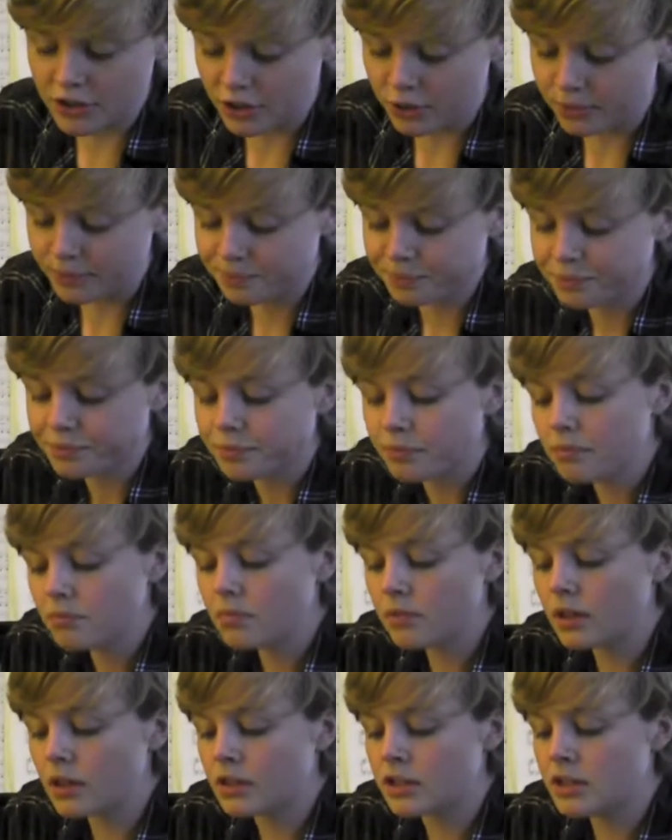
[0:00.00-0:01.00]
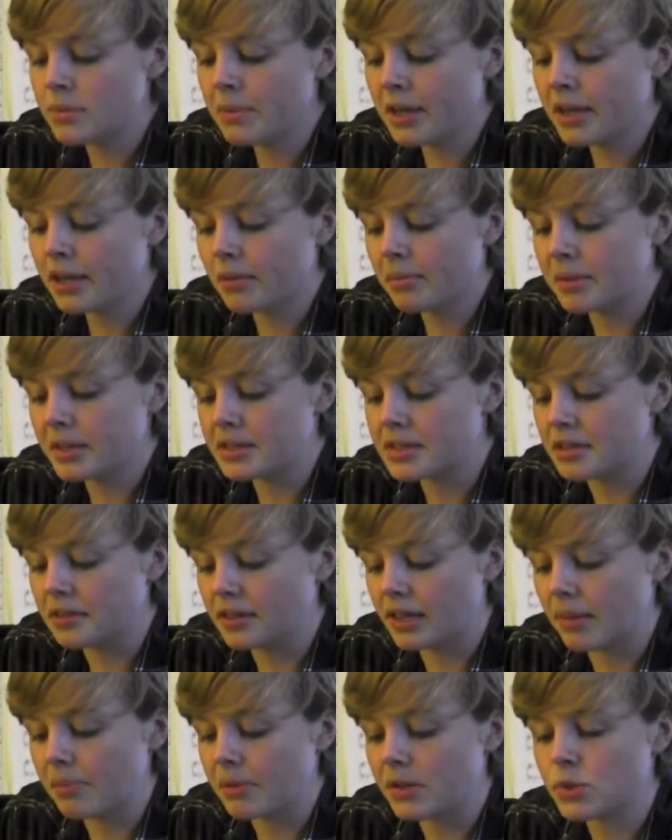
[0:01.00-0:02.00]
do to make our mint
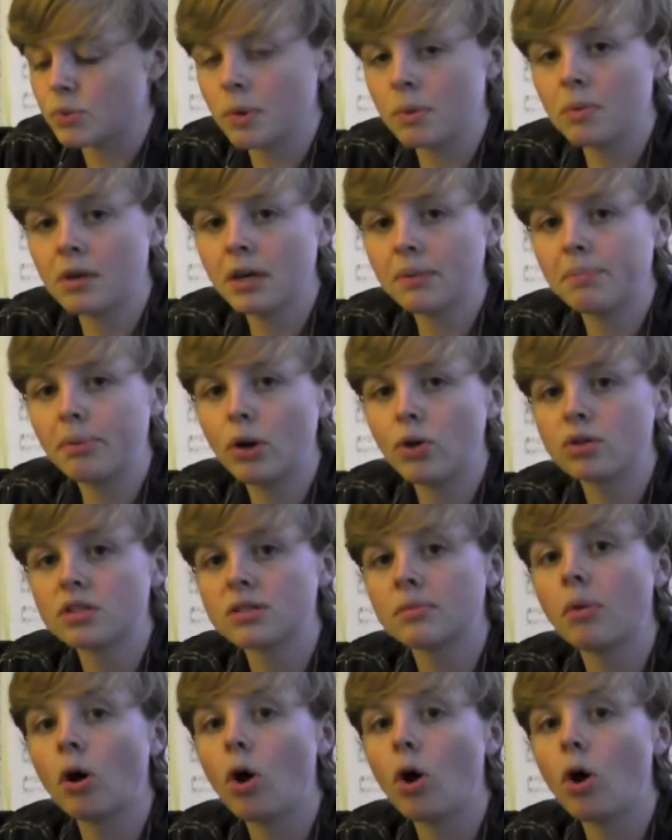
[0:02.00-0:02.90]
tin lamp is we want to poke some